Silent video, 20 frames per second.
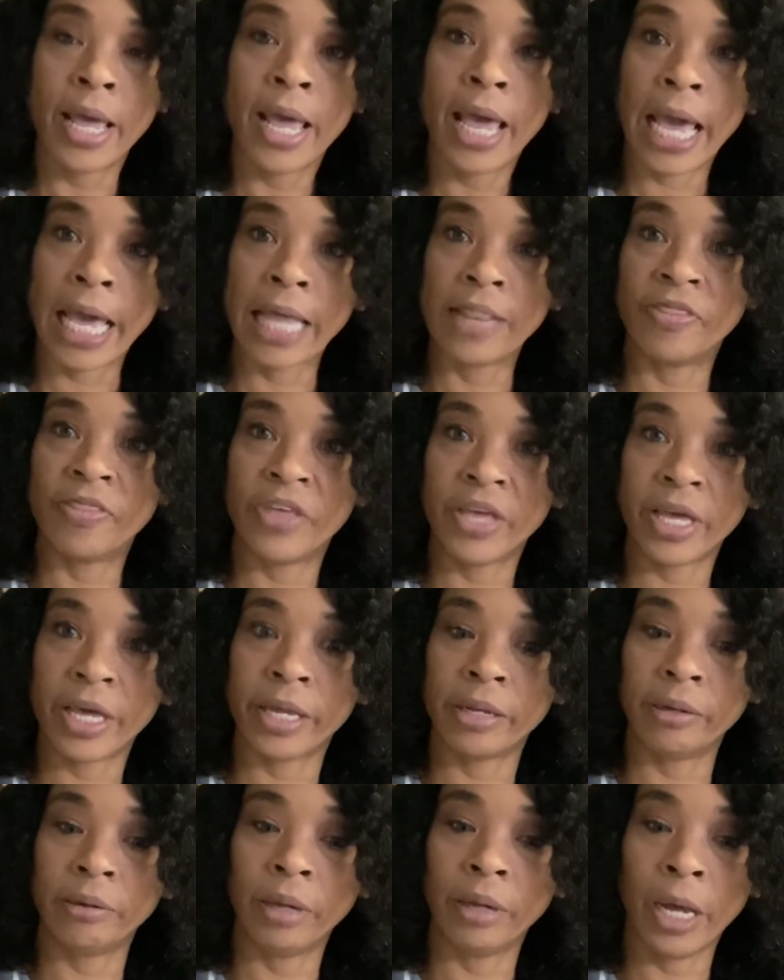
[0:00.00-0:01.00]
and
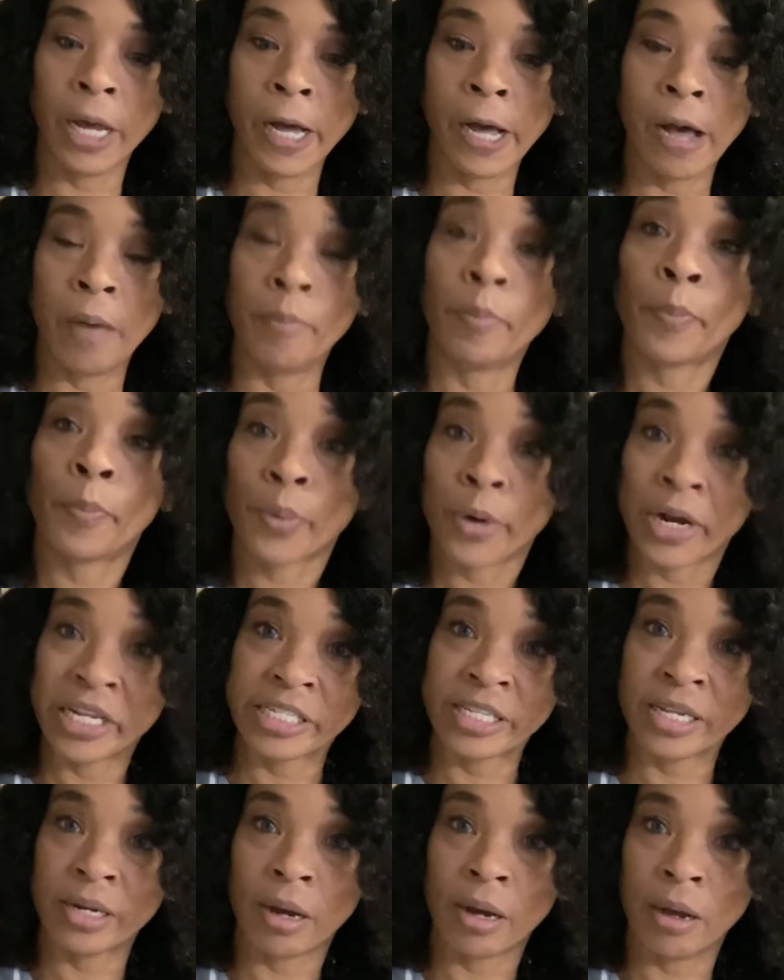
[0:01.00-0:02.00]
then press
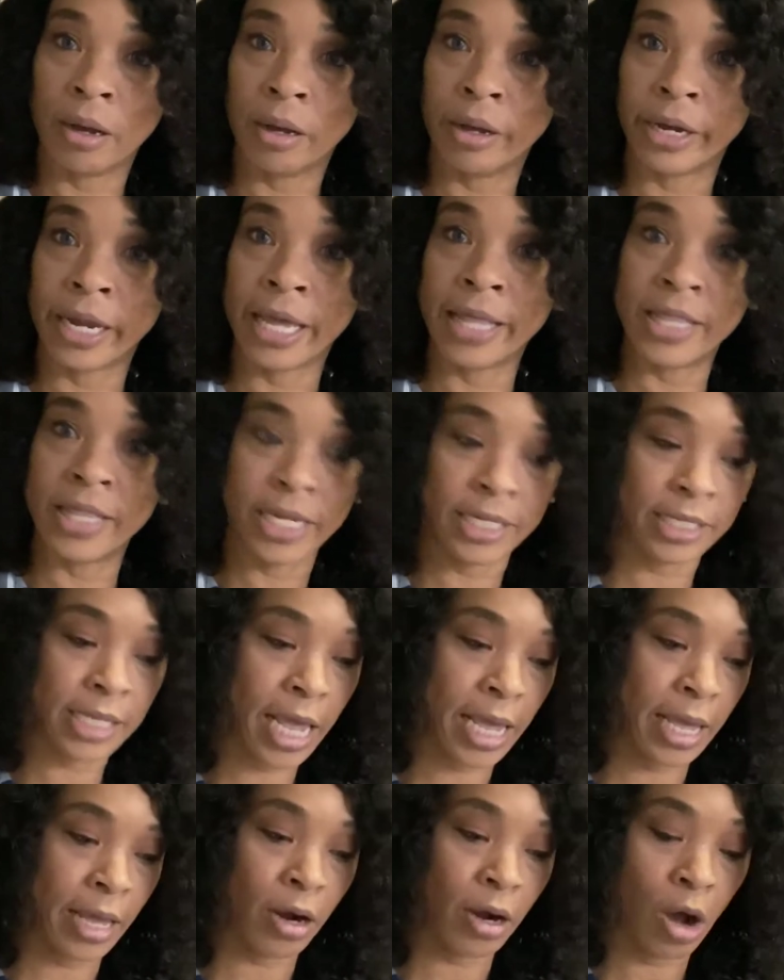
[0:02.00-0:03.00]
it on and then
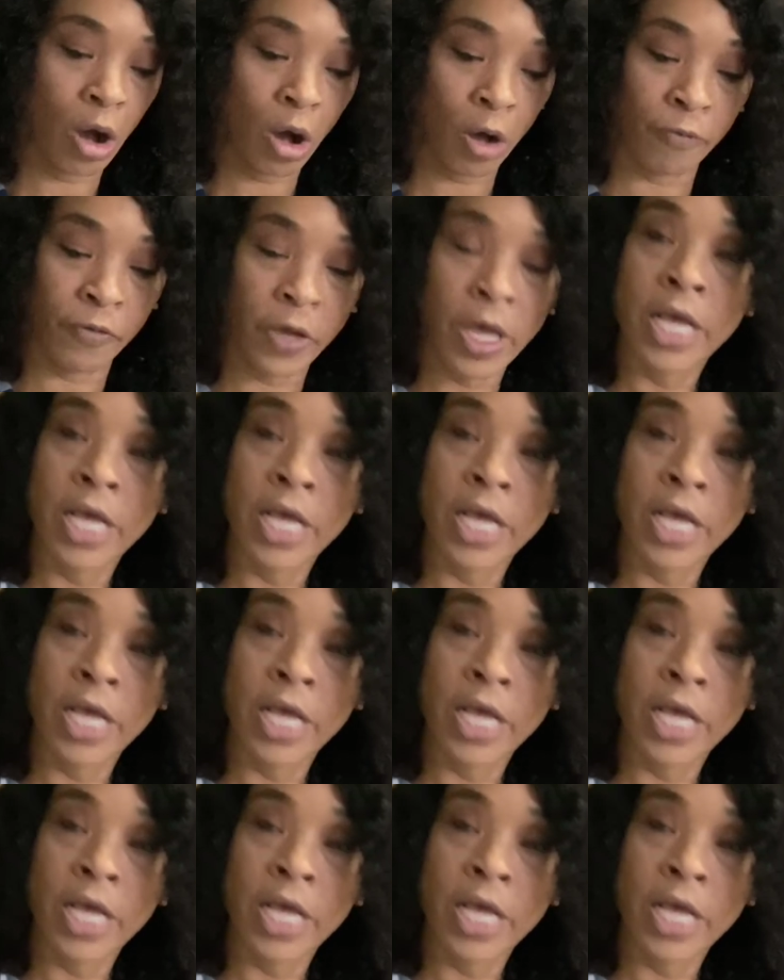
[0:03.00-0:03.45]
take it off.